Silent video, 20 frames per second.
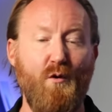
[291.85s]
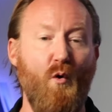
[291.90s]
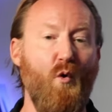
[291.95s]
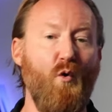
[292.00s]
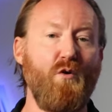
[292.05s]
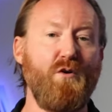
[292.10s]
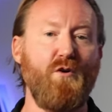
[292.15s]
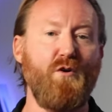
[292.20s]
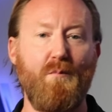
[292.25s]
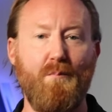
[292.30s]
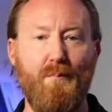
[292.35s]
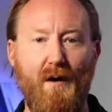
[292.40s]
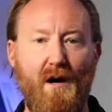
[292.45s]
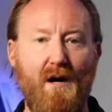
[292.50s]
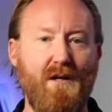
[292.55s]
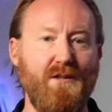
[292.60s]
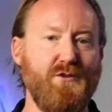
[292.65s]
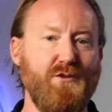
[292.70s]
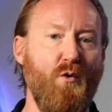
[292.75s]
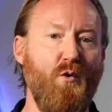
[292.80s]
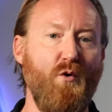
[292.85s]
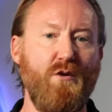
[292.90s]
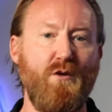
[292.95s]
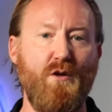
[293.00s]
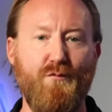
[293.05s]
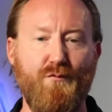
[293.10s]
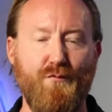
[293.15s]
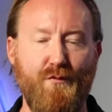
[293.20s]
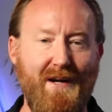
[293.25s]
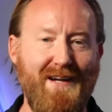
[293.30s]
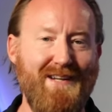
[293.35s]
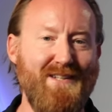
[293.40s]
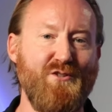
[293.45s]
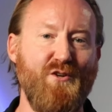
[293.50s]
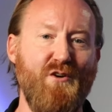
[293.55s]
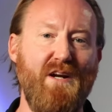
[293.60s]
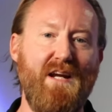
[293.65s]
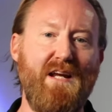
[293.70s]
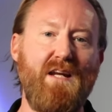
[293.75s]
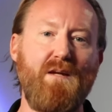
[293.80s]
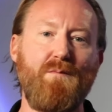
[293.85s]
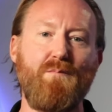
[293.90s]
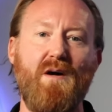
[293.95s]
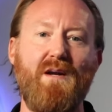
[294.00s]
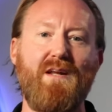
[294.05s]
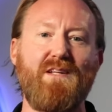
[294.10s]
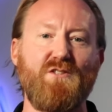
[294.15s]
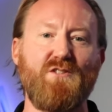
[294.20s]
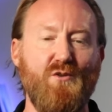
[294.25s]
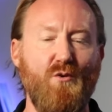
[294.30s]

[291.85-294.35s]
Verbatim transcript: or your boss or your friends or anybody is